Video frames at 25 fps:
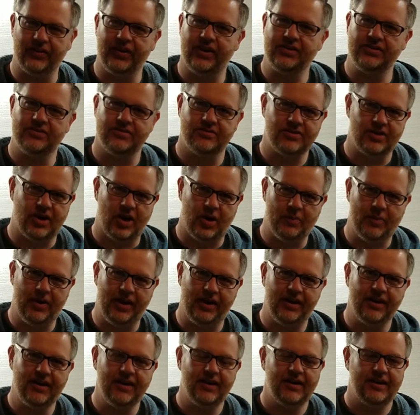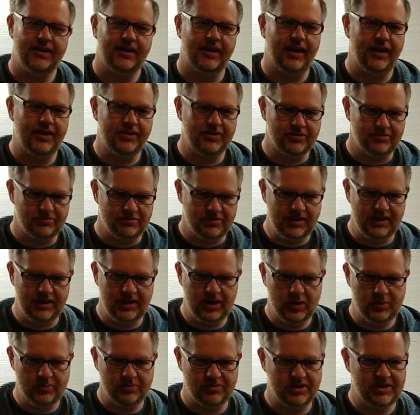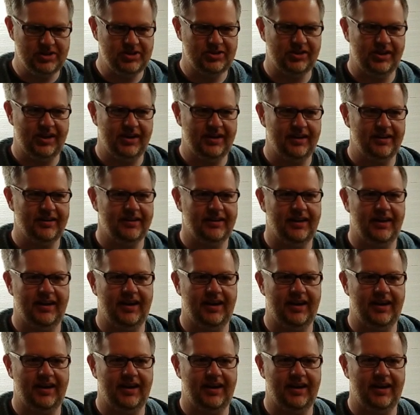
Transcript: that do comment. I do really appreciate it.